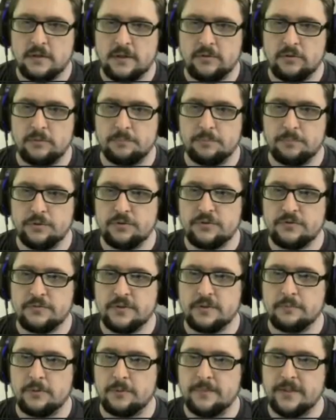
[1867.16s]
I'll boost
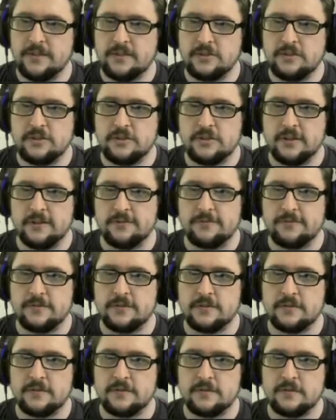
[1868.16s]
with a momentous
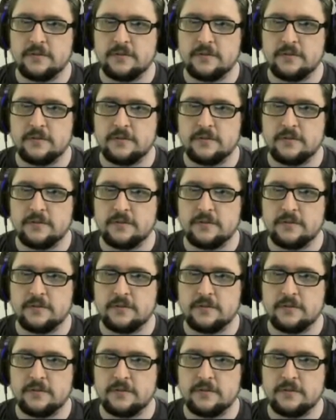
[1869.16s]
shift.